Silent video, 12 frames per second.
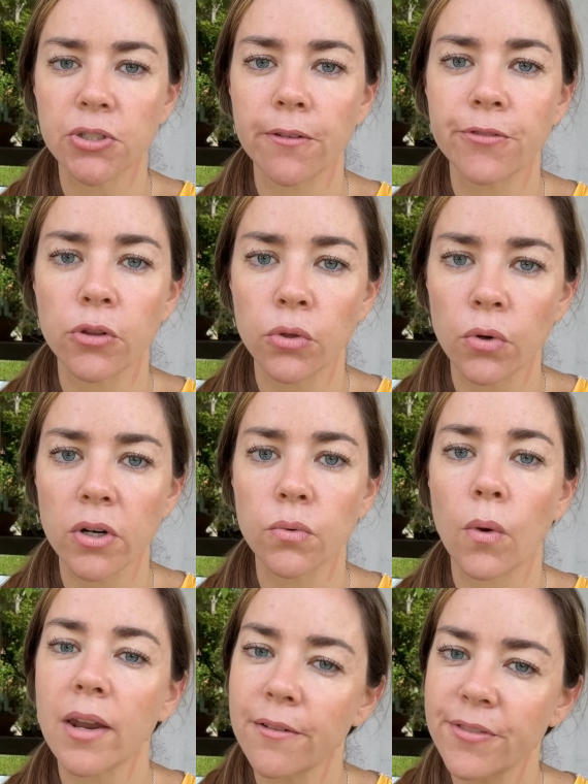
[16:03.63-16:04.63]
of the Lord,
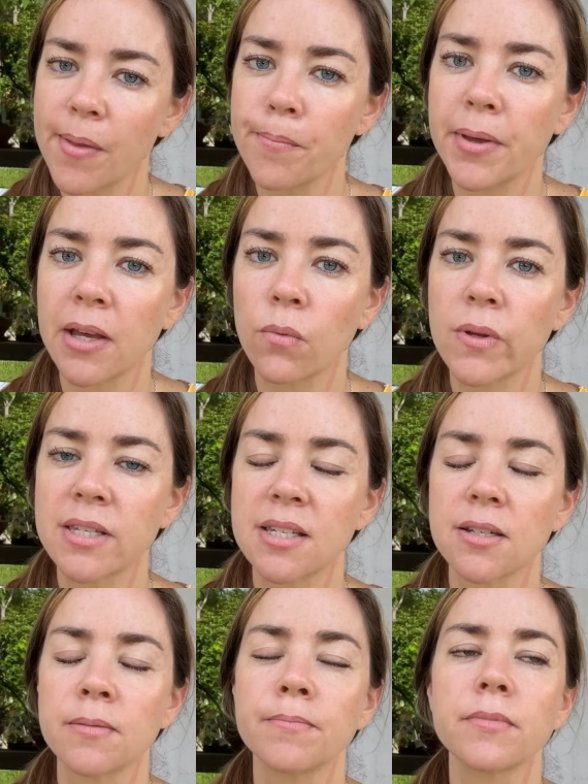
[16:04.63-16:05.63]
one of them being
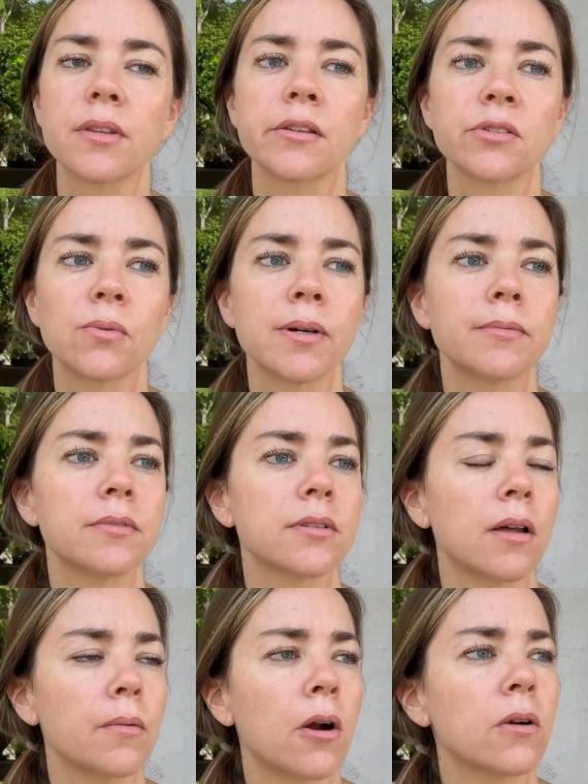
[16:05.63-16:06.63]
wisdom. The other ones
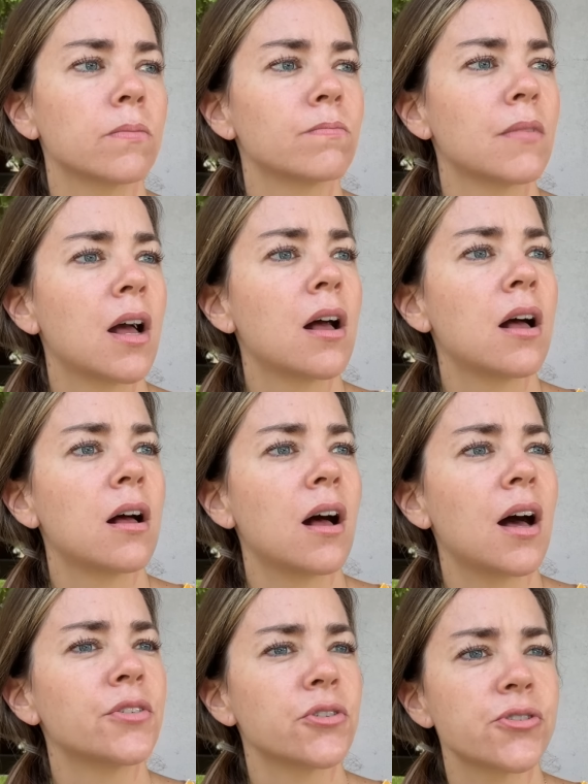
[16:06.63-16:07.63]
are
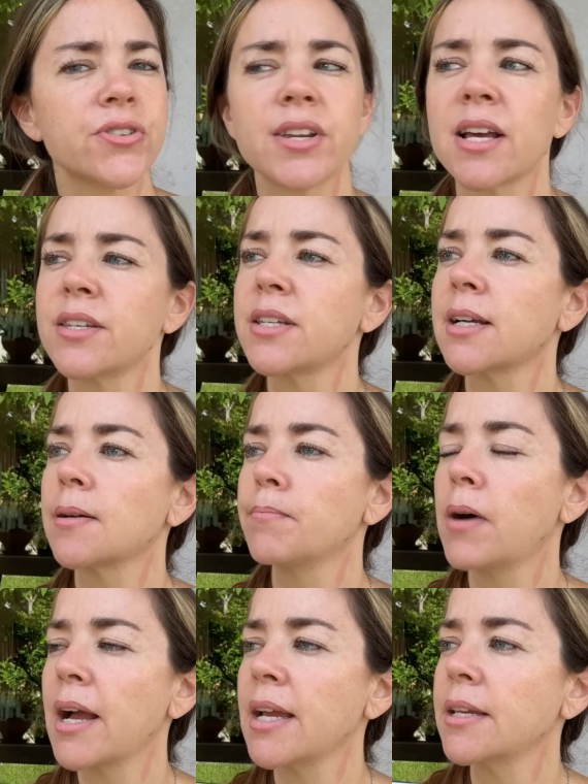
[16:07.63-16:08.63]
understanding,
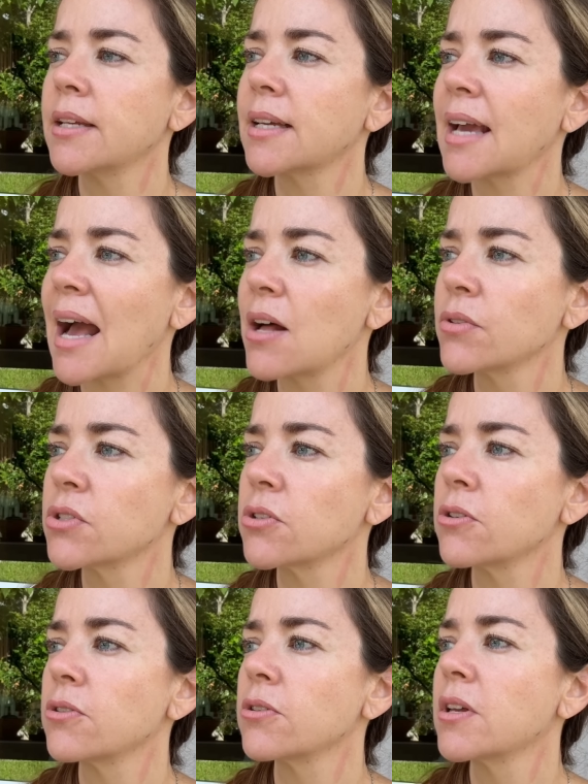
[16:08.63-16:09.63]
might,
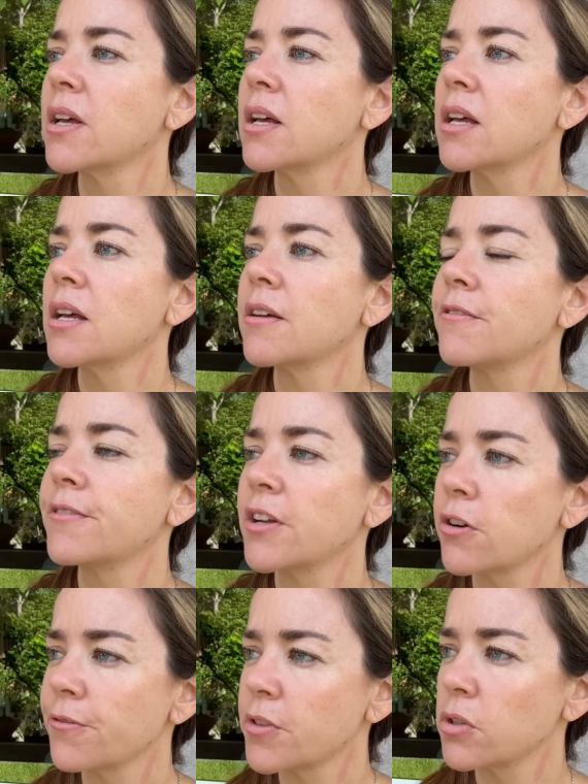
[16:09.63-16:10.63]
counsel,
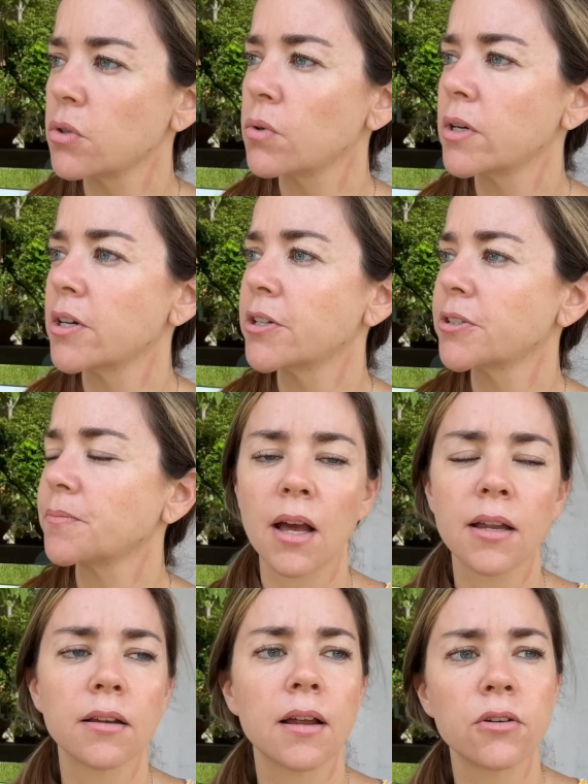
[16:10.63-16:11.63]
fear of the Lord.
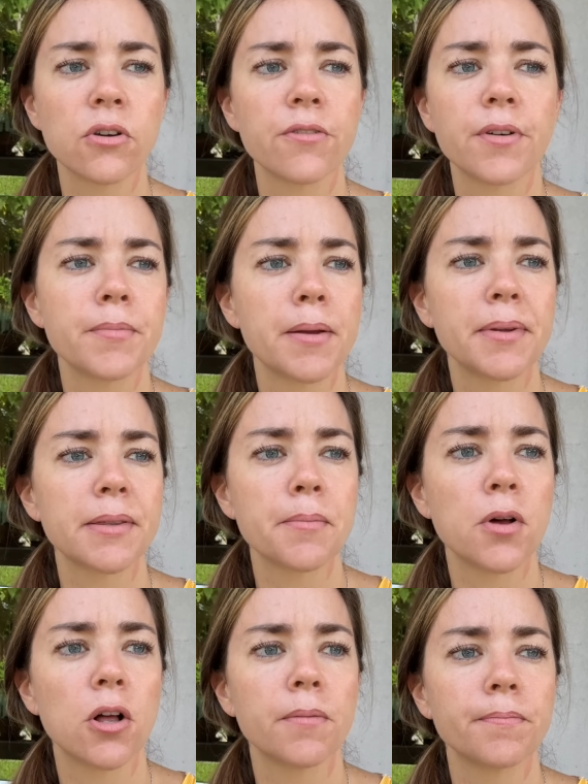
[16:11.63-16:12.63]
I don't know if I'm naming
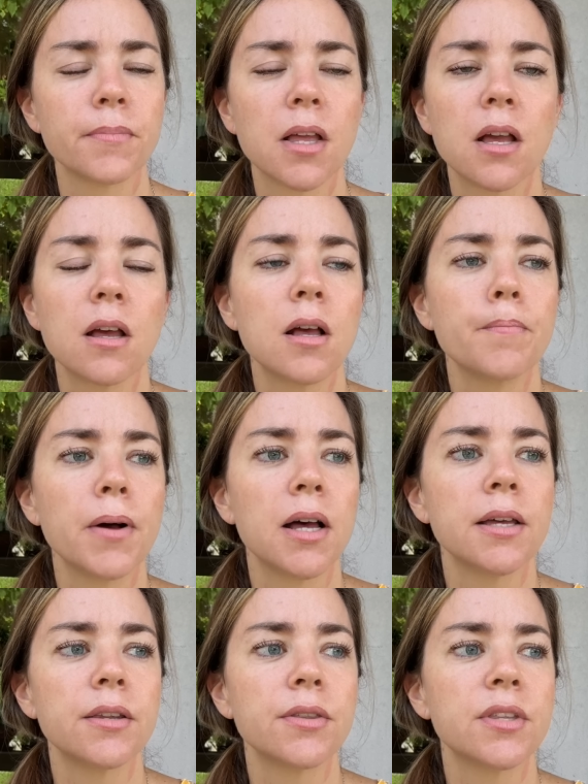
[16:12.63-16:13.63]
them all.
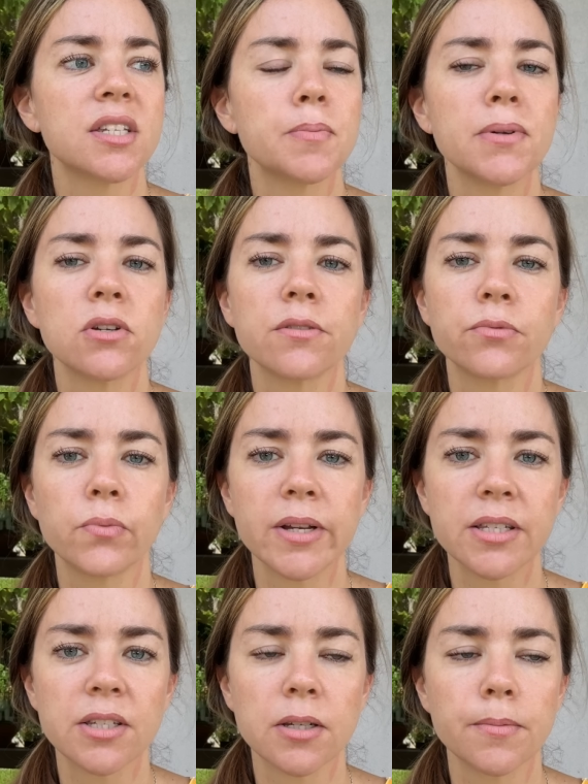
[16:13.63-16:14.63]
But the spirit of
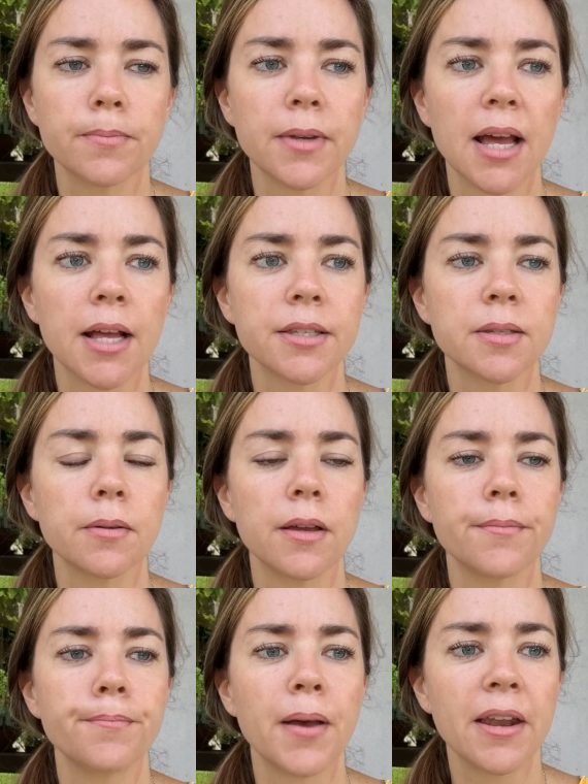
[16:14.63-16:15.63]
wisdom has
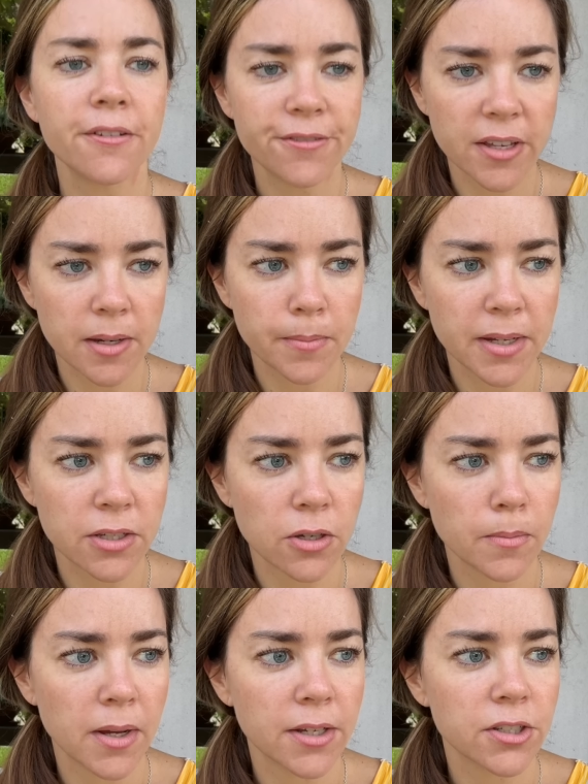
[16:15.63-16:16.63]
benefited me
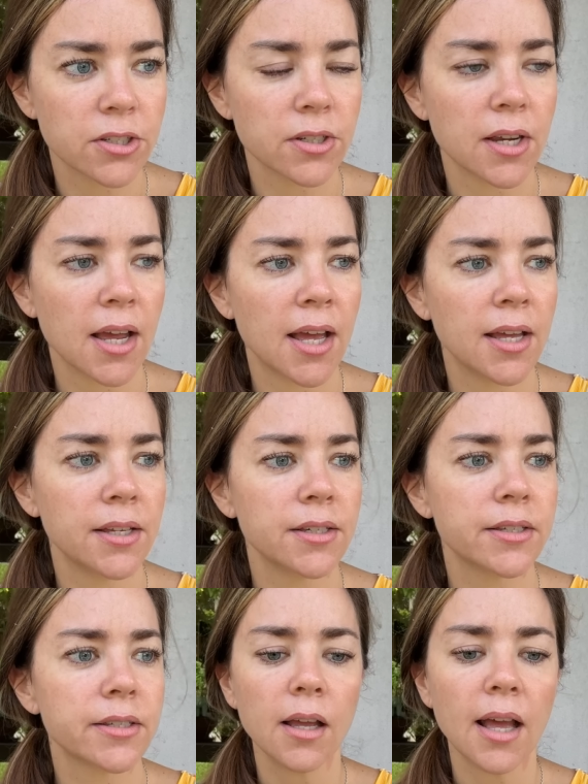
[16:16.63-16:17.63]
so much
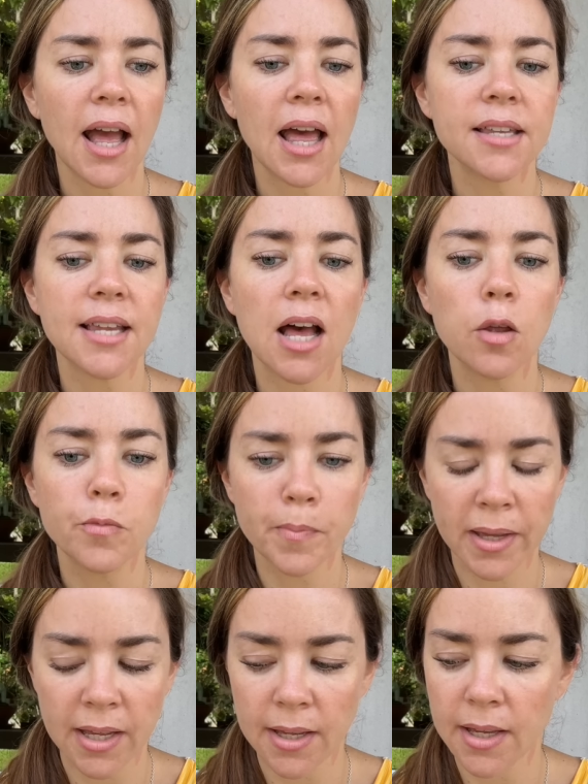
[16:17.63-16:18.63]
and has helped
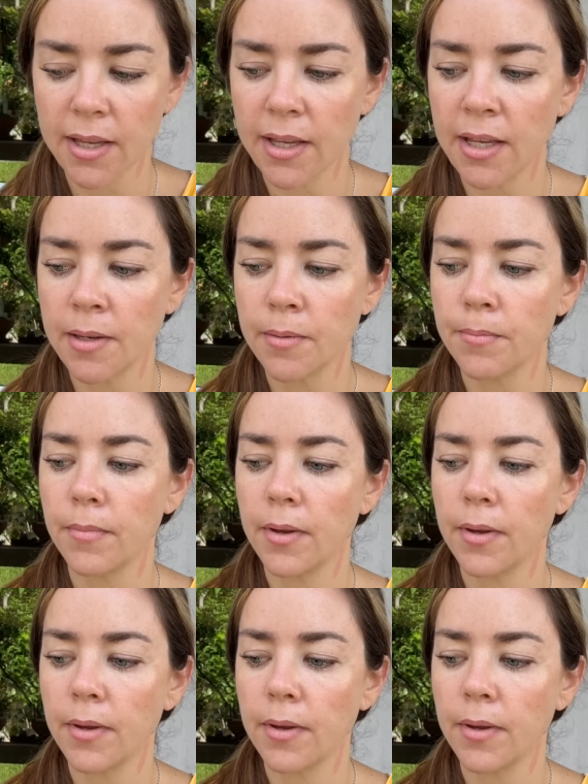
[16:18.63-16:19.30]
me in